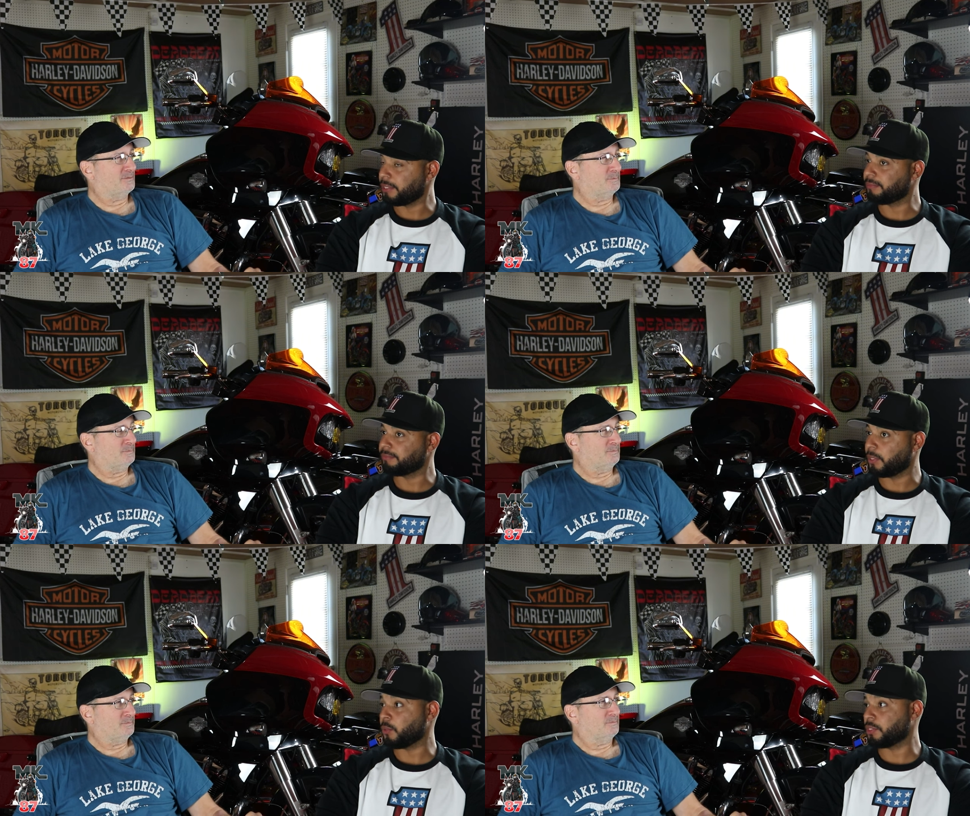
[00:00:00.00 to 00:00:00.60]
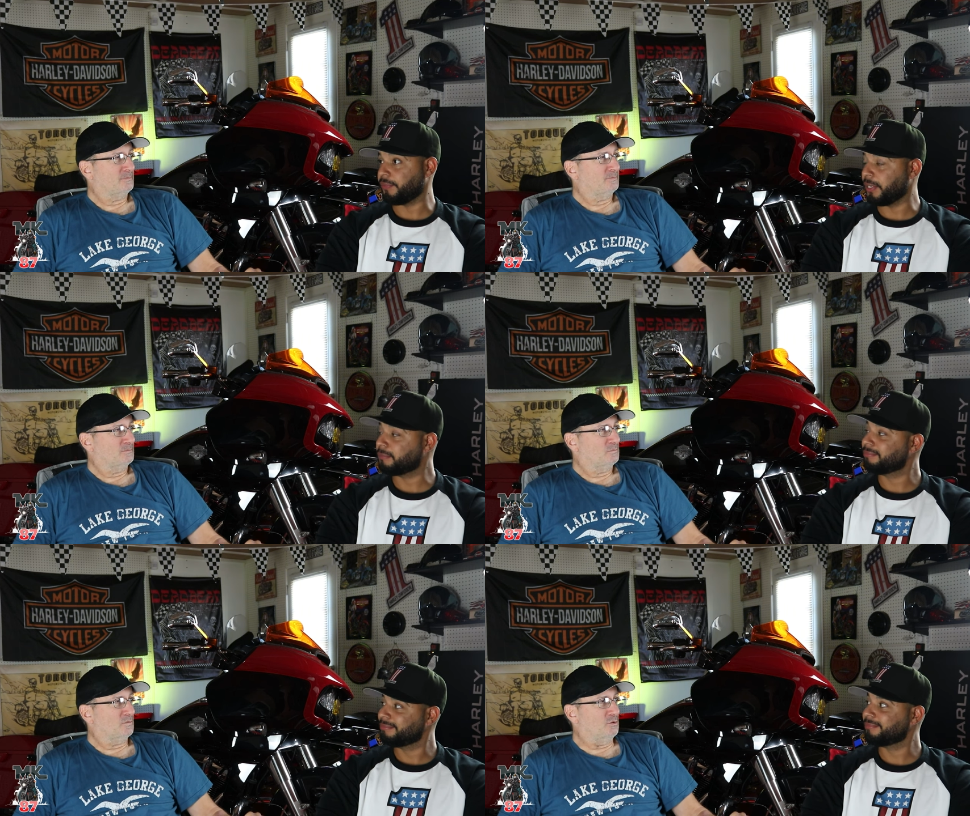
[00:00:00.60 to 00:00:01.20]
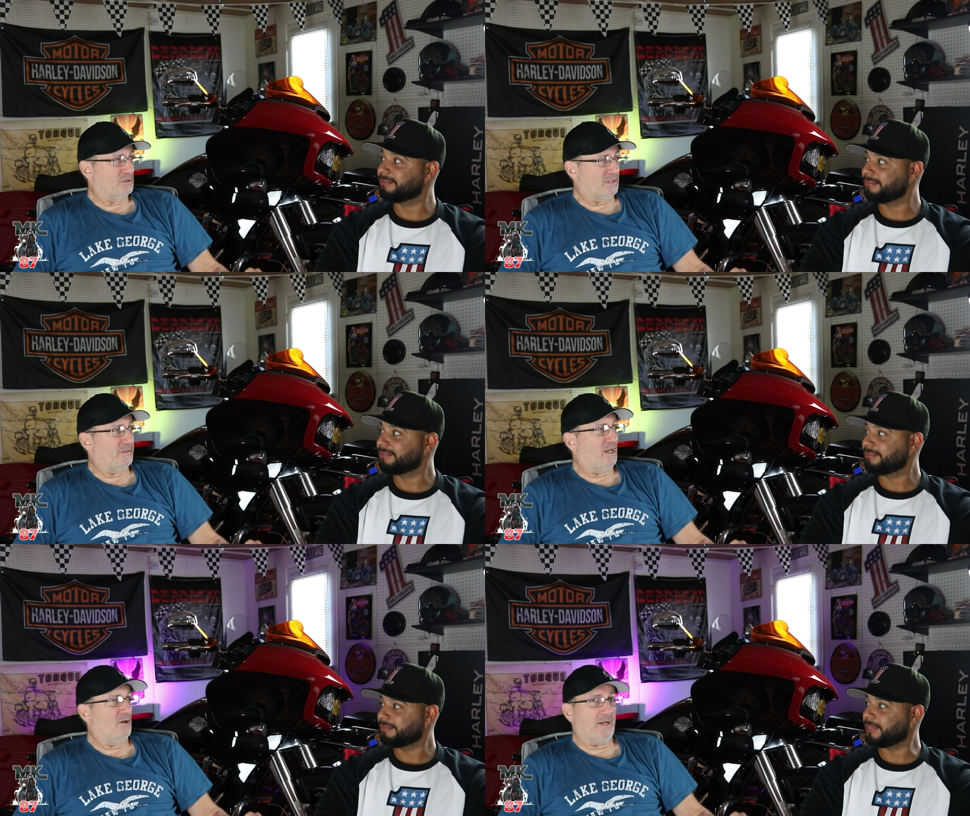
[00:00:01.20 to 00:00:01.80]
Speaker 1: Yeah, the new CVO.
Speaker 2: The new
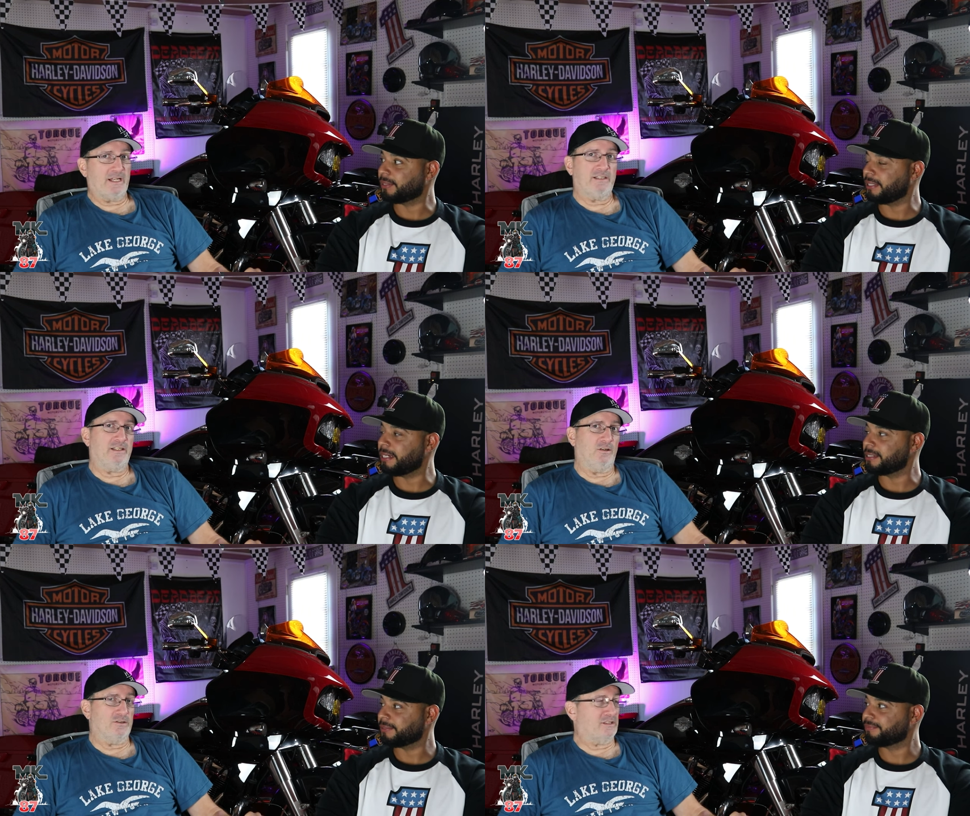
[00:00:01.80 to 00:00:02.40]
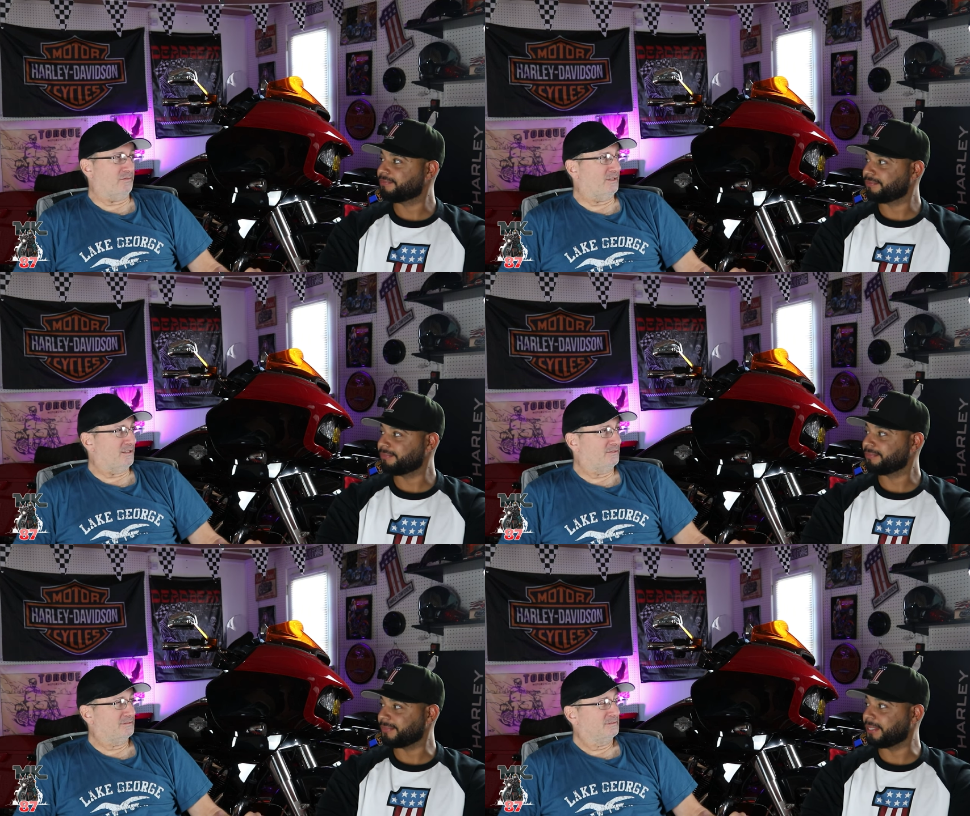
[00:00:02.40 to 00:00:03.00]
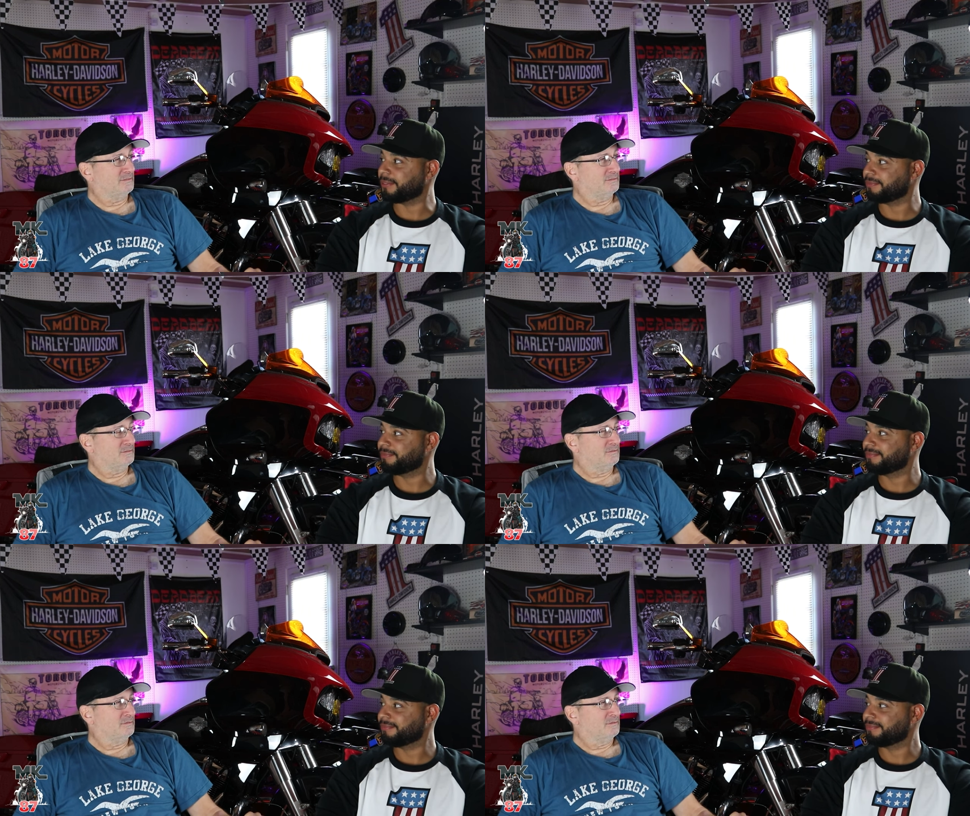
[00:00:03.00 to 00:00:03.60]
CVO and yeah, the old CVO.
Speaker 1: Yeah.
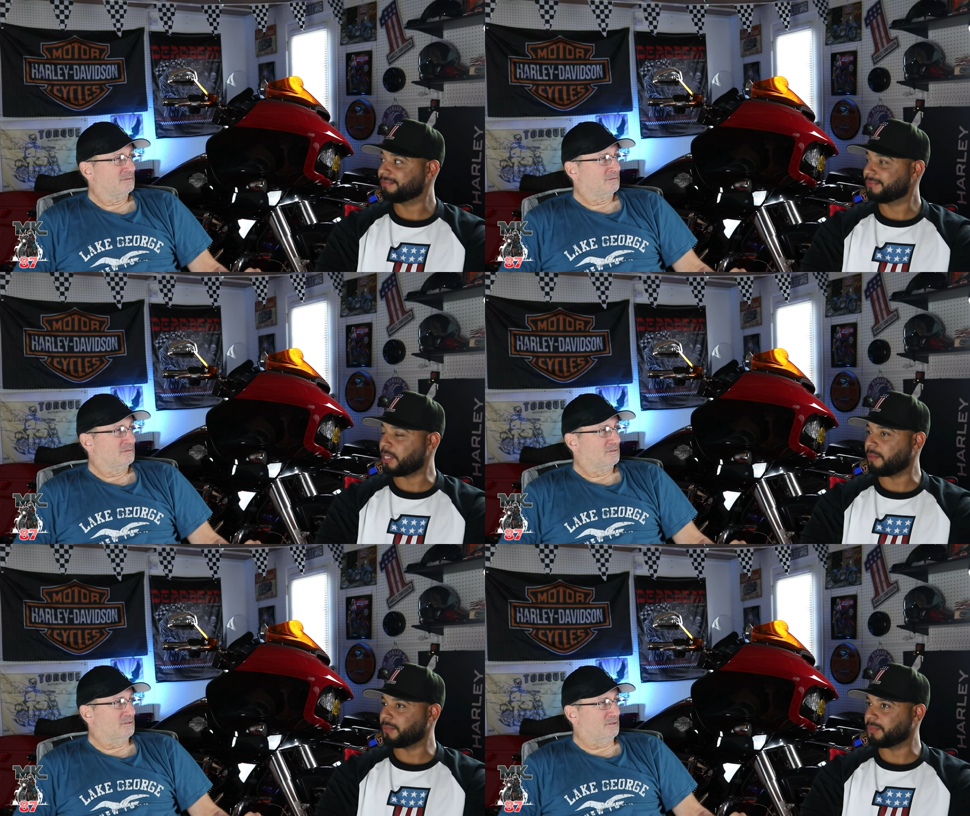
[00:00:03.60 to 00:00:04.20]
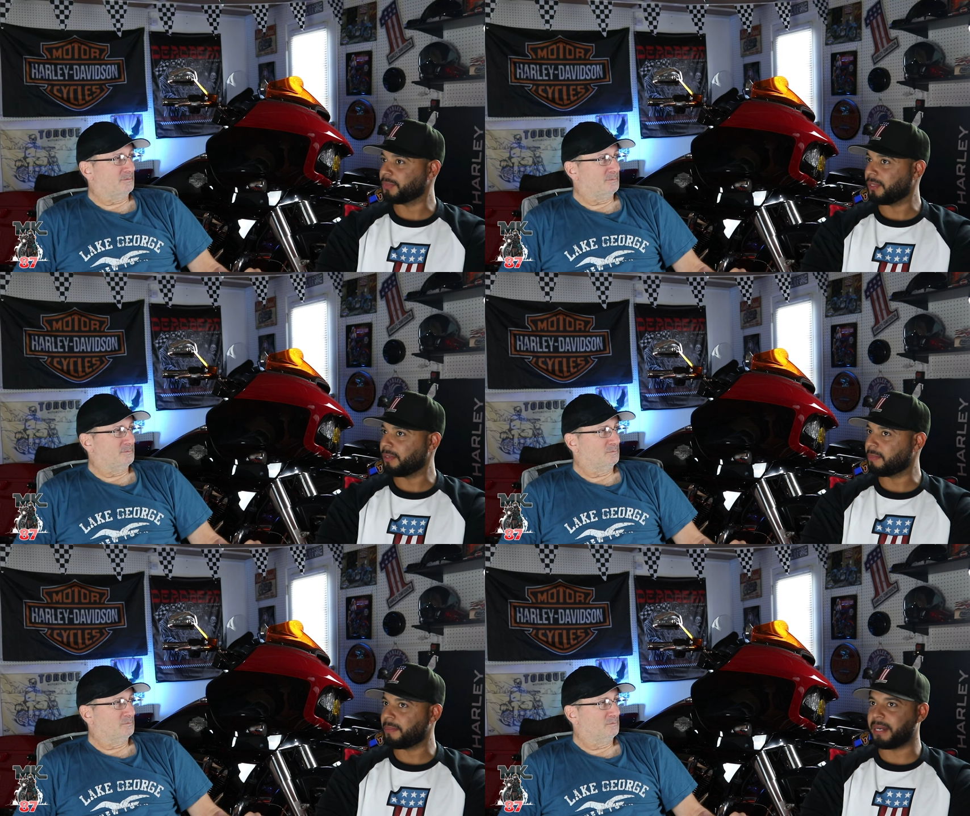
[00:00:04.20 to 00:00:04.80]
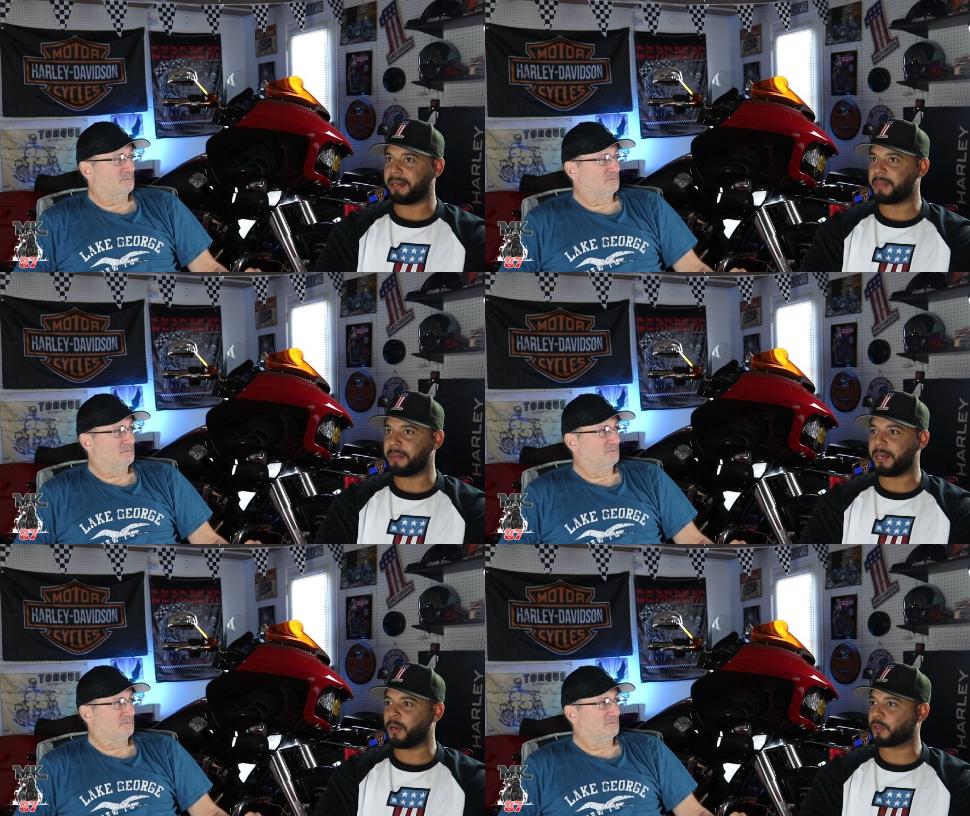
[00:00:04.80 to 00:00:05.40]
So my, my,
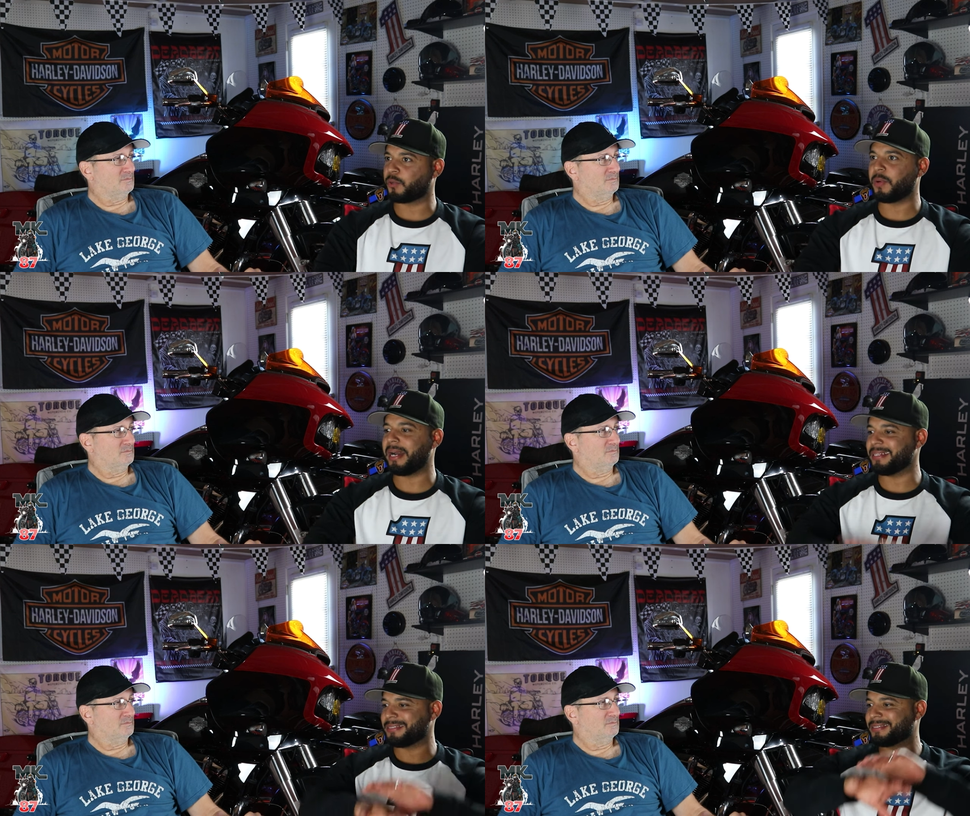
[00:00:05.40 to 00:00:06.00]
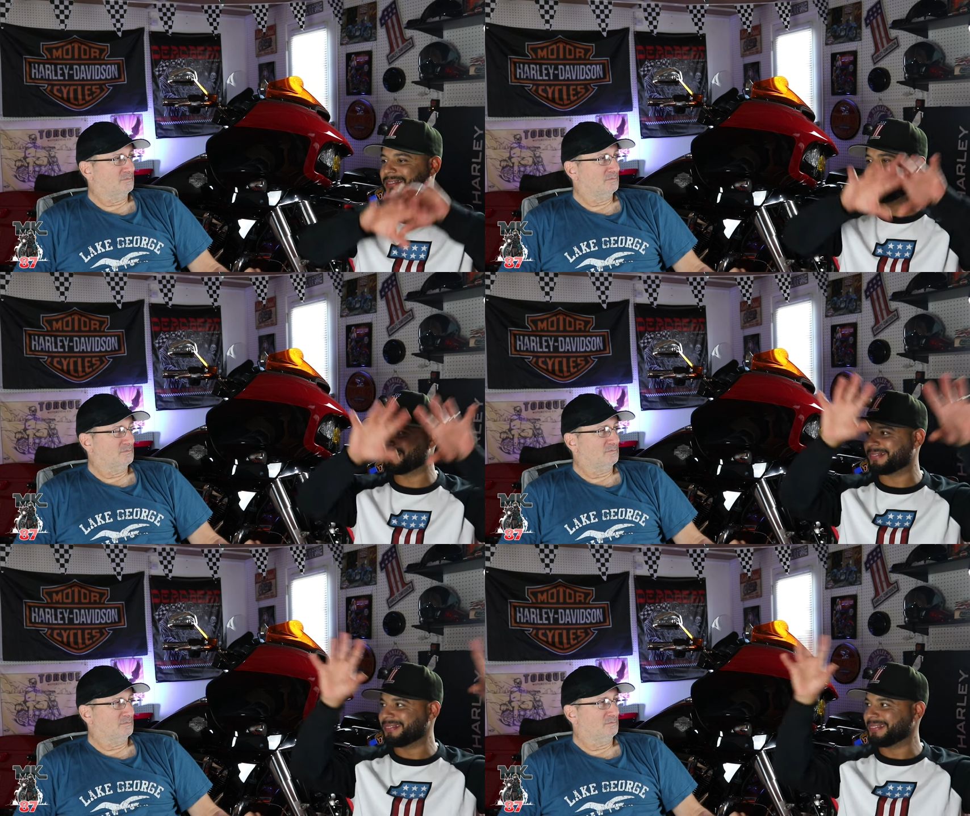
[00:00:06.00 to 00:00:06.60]
my, my whole crew has